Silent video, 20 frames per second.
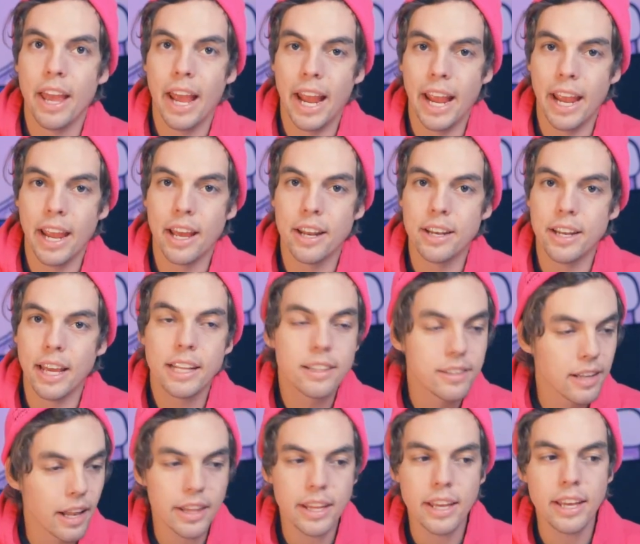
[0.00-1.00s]
And
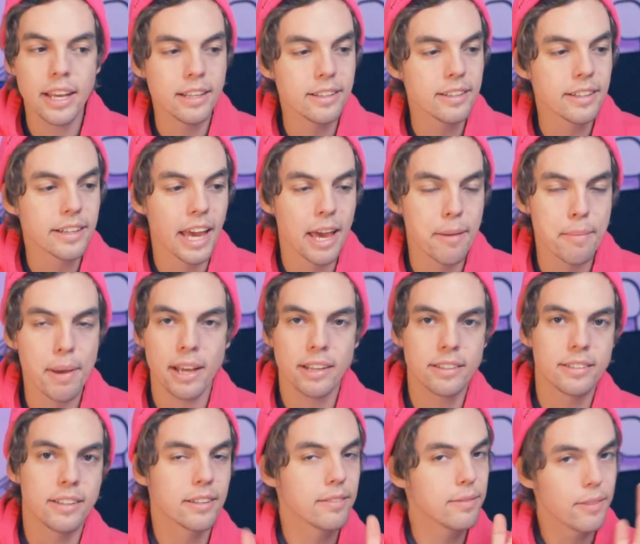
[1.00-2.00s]
it's nothing against the
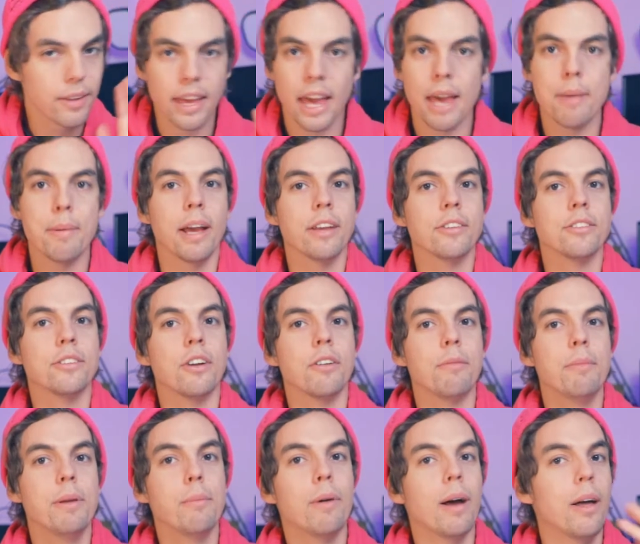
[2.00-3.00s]
Chemex. The, the Chemex
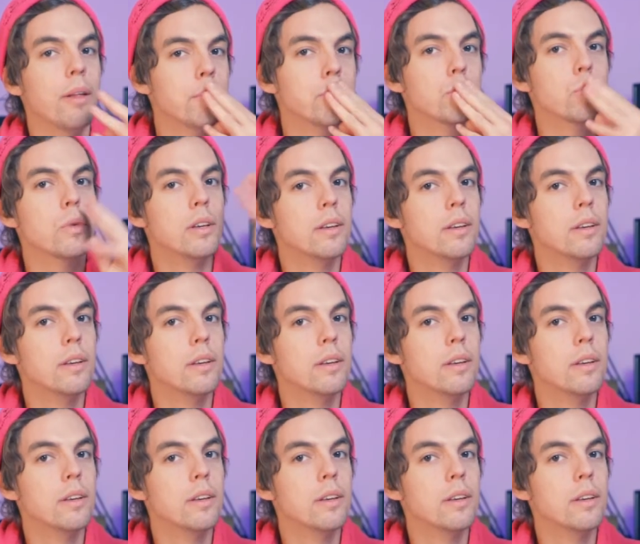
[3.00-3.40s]
served me well.